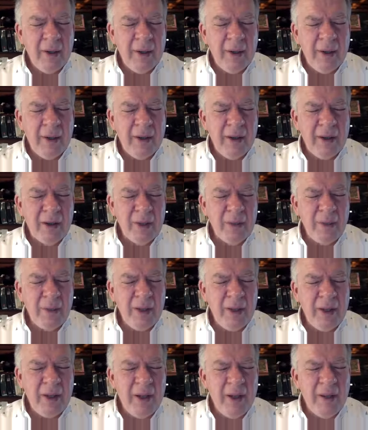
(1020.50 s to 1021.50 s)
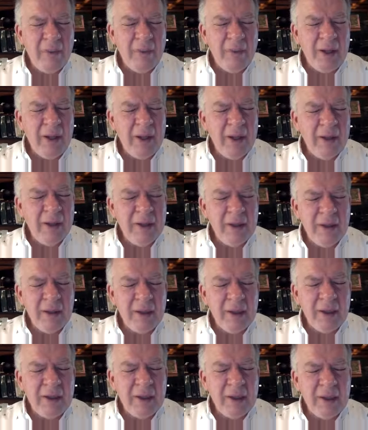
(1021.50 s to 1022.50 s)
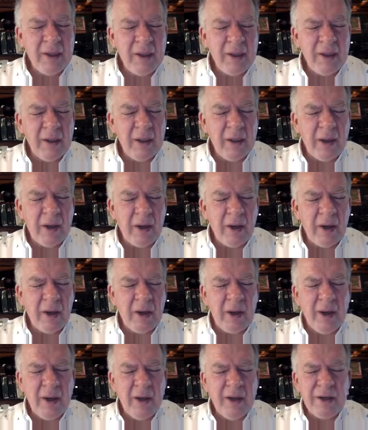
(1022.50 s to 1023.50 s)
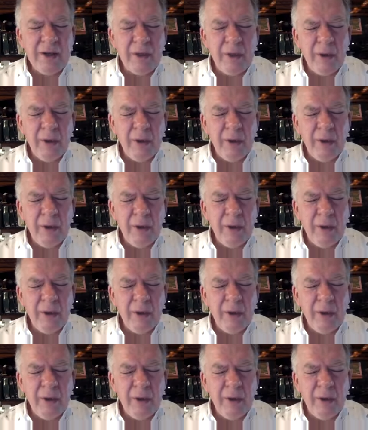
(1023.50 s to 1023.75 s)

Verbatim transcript: And as we begin to listen, our eyes are